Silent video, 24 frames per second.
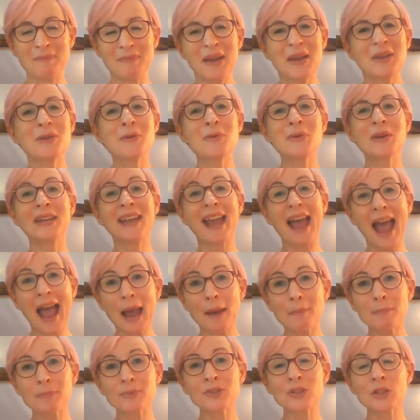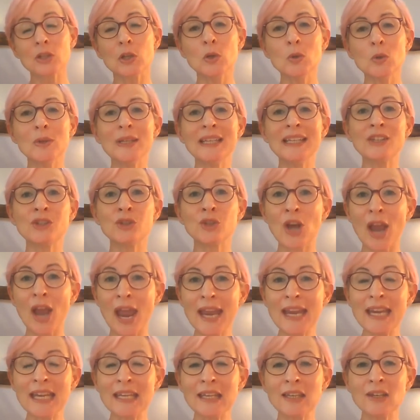You can absolutely
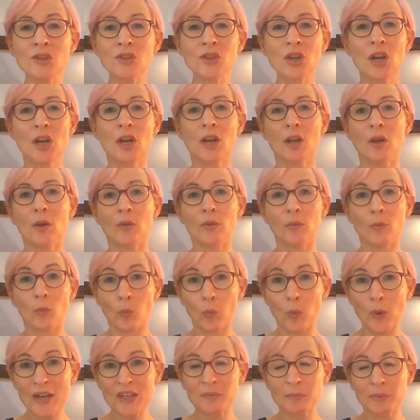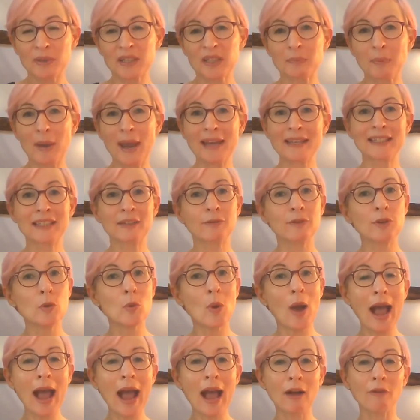change which perspective
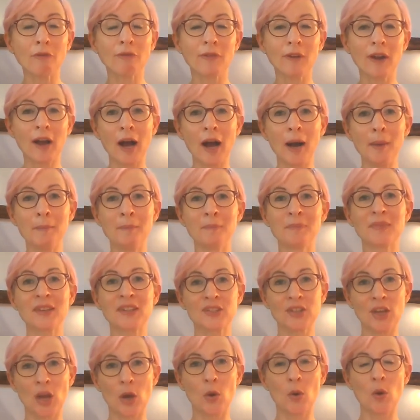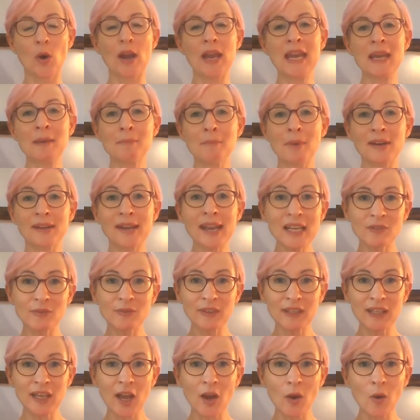you have. So in my next
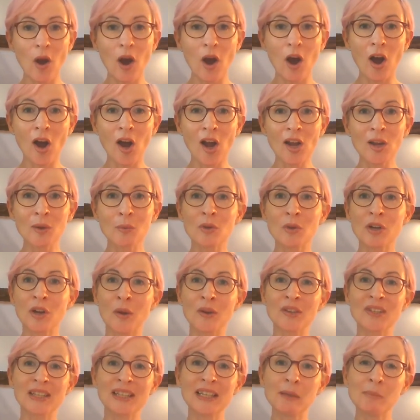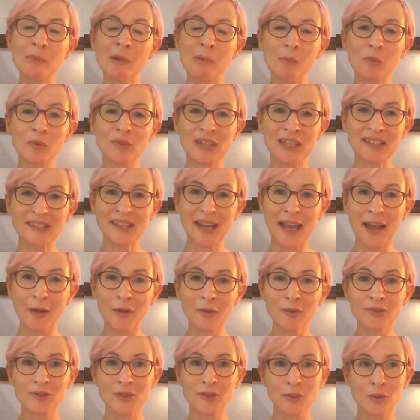video, I will go into a little bit more
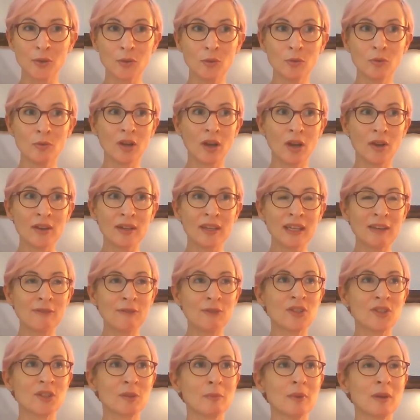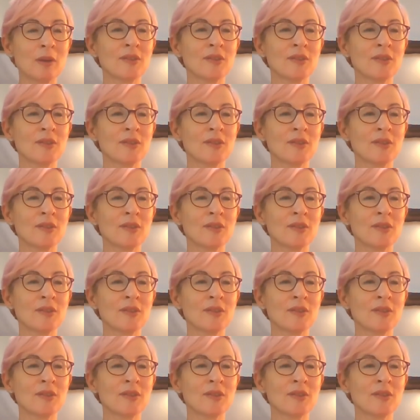detail to kind of give you some